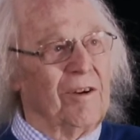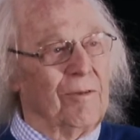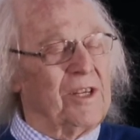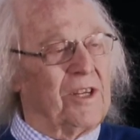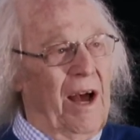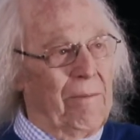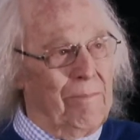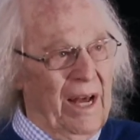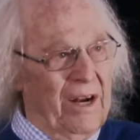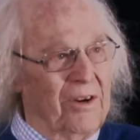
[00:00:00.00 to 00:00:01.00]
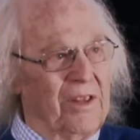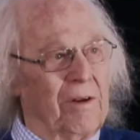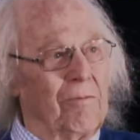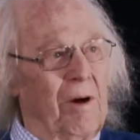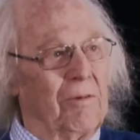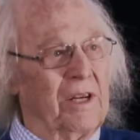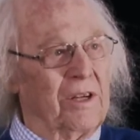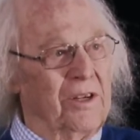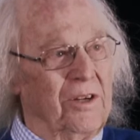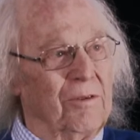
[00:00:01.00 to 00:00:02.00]
We saw it better than what we
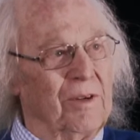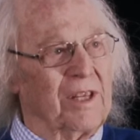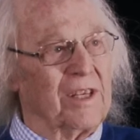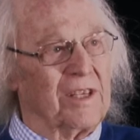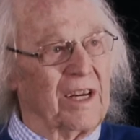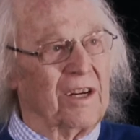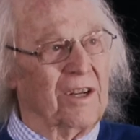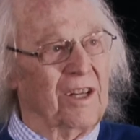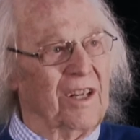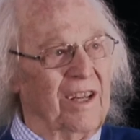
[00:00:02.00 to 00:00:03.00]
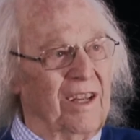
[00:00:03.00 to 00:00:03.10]
could do with the single.